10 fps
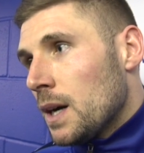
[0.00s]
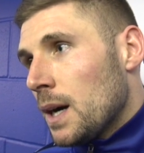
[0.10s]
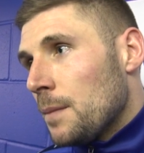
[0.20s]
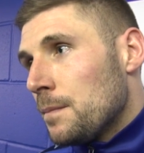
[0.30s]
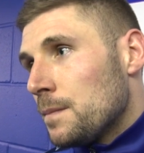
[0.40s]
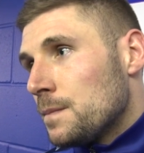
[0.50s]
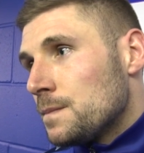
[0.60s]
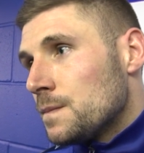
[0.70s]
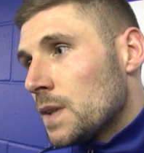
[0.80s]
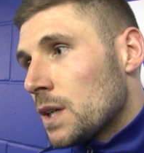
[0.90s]

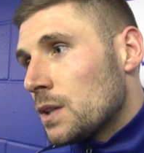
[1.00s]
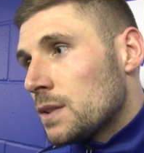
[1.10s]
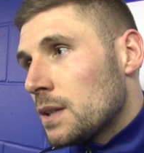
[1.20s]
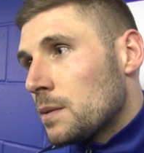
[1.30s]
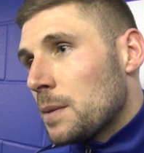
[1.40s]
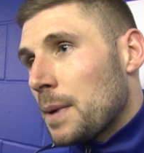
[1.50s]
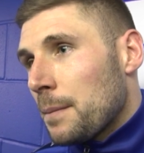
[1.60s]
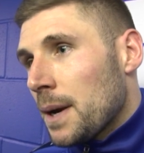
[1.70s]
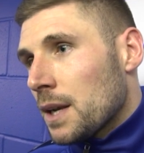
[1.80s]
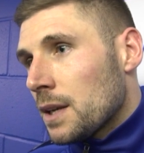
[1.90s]
Um, they couldn't deal with a
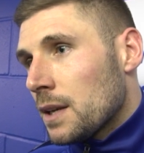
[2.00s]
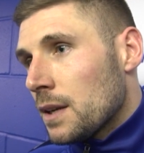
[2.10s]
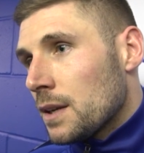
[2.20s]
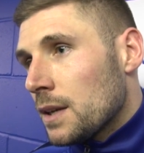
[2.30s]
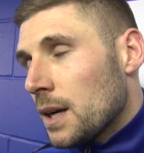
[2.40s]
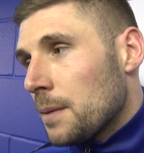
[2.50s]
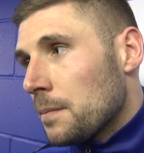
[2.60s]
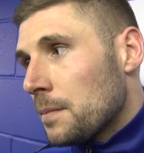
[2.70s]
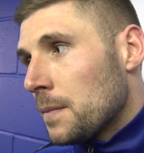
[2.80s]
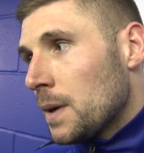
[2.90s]
big man, and
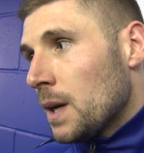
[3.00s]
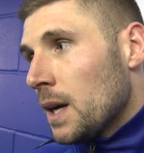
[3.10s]
um,